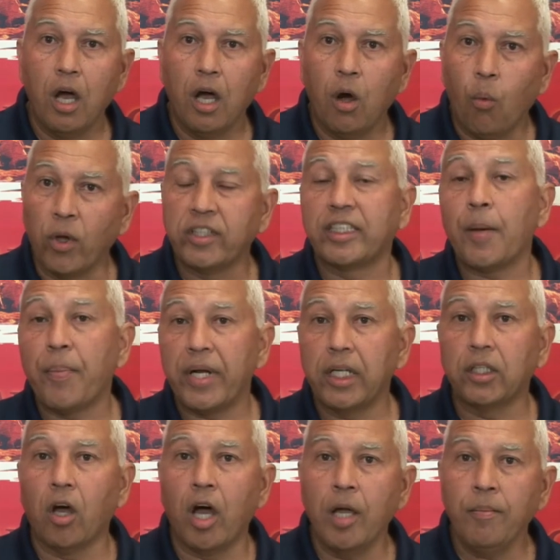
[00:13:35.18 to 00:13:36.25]
One step at a
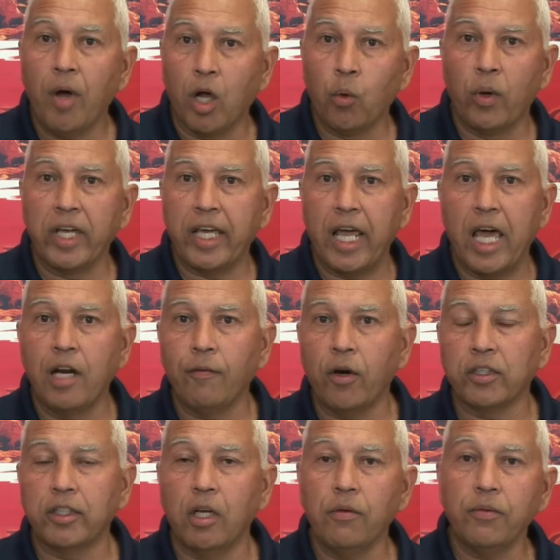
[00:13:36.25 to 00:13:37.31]
time. I don't want to get ahead of
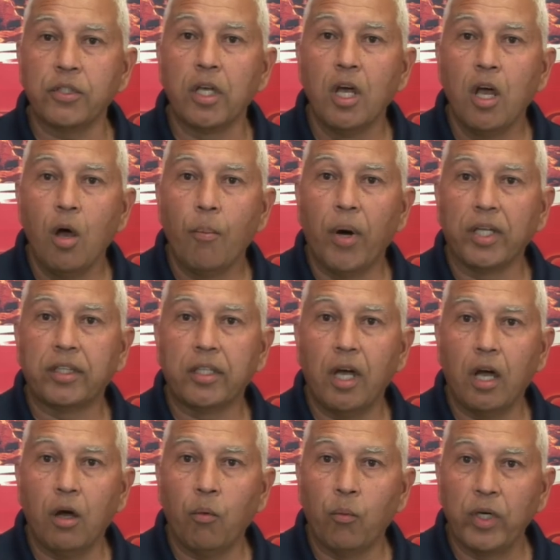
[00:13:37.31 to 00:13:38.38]
ourselves, but
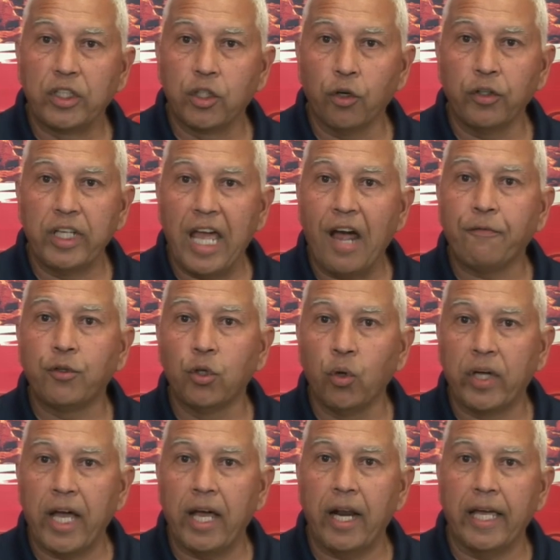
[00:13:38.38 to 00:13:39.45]
we certainly have to
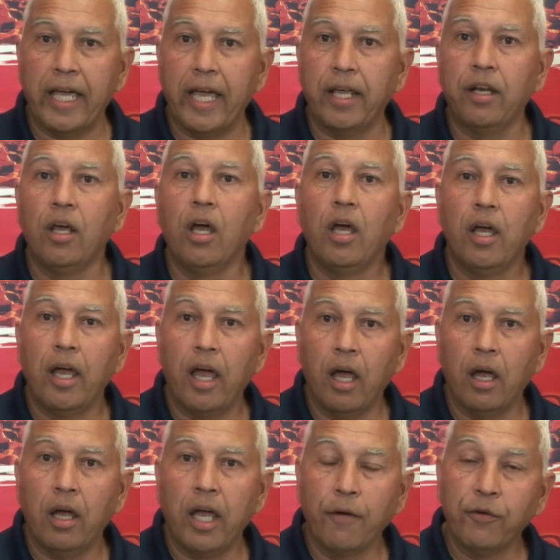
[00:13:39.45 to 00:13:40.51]
look at, again,
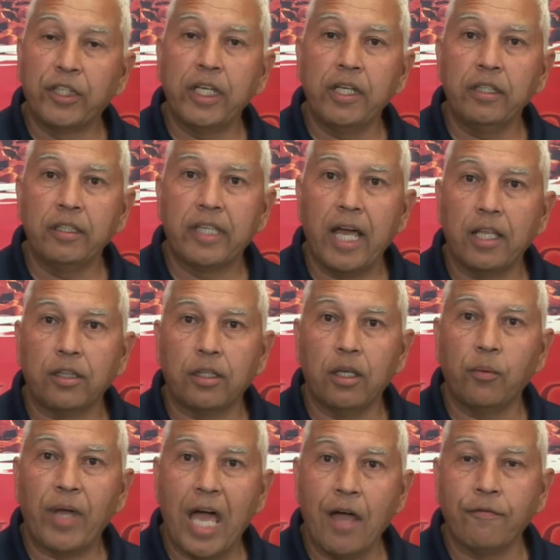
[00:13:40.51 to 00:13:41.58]
everything that
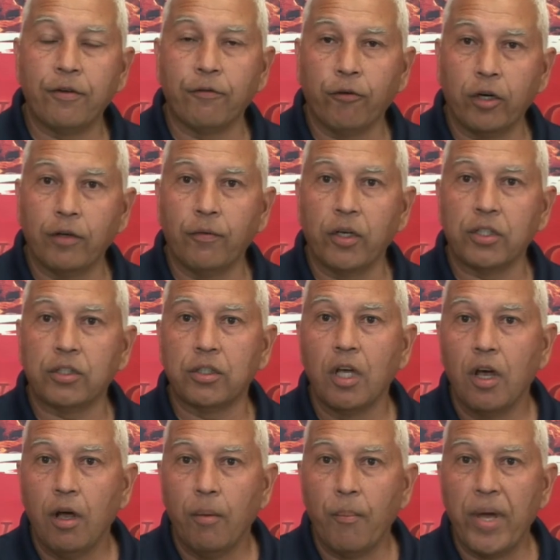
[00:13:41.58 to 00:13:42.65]
we have in front of us,
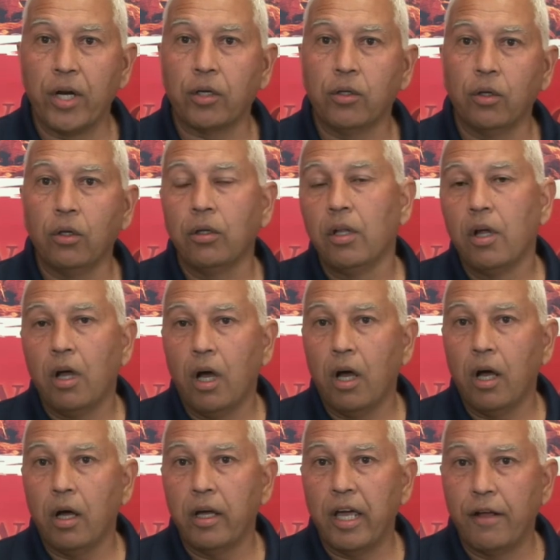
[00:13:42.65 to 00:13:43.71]
medical
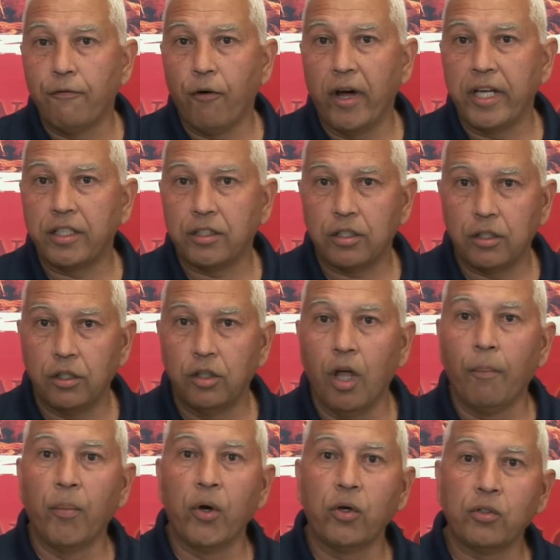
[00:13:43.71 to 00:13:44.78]
advice,
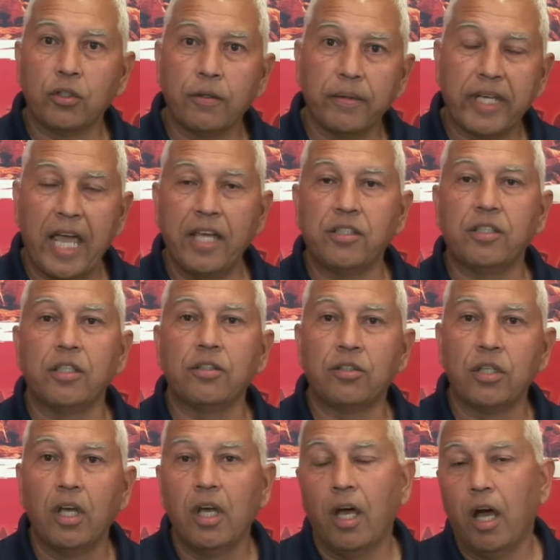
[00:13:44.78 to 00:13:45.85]
numbers,
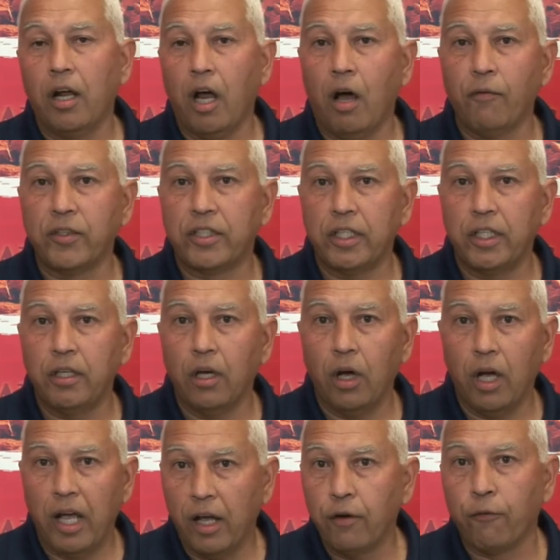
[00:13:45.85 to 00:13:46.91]
cases, and obviously,
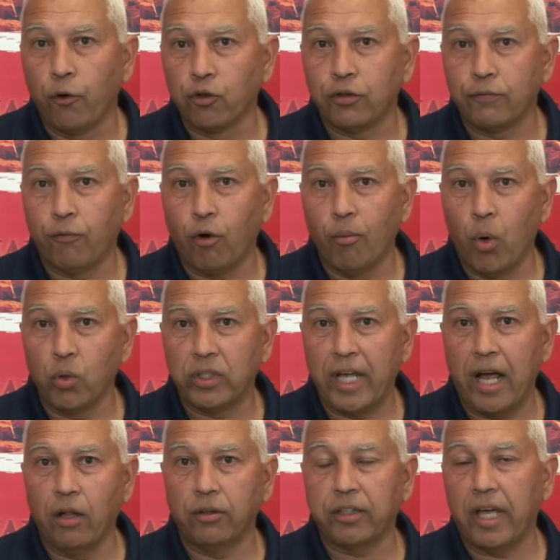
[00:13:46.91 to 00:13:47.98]
first and foremost,
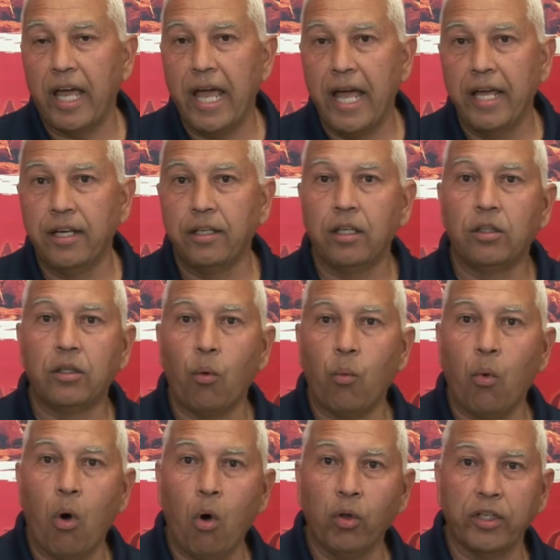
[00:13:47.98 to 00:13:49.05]
health and the
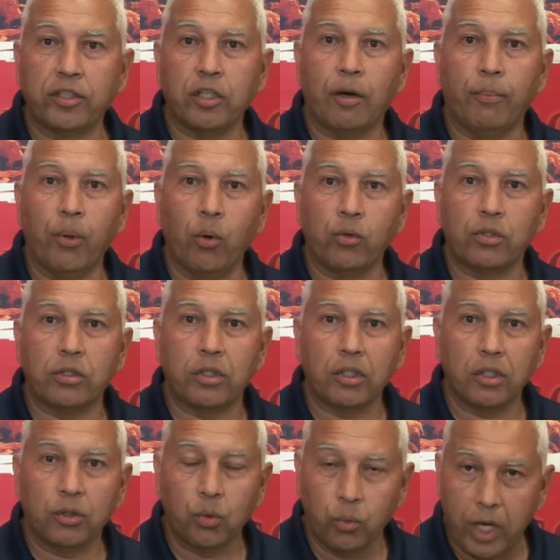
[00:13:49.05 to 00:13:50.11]
holistic approach
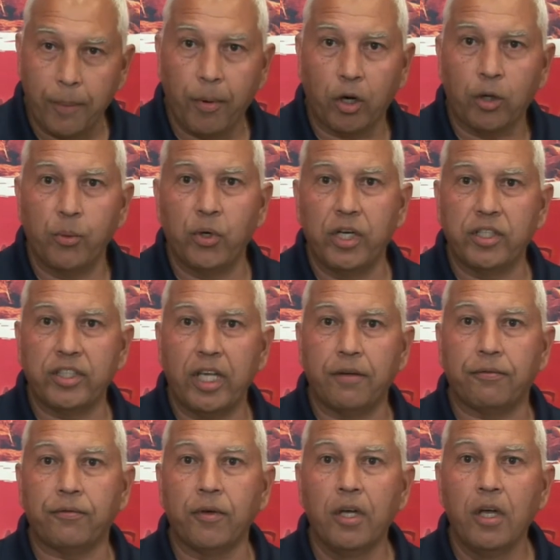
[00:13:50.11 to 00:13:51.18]
to keep our community safe.